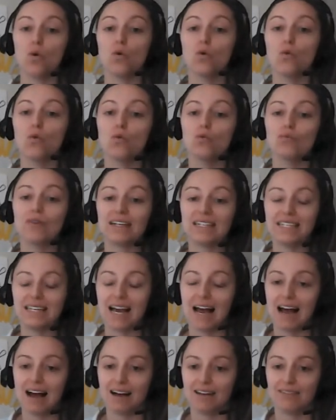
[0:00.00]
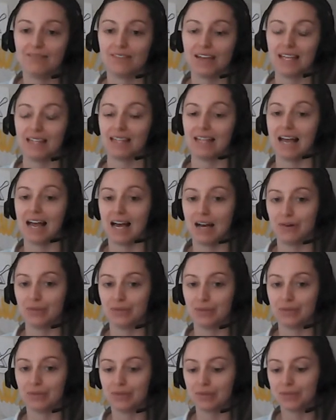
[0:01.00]
already have in the
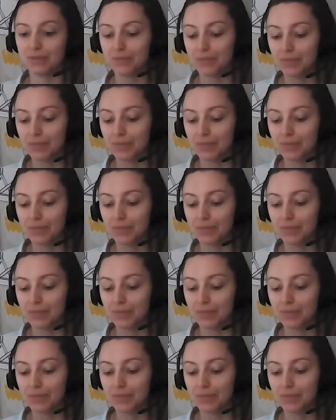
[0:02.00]
house.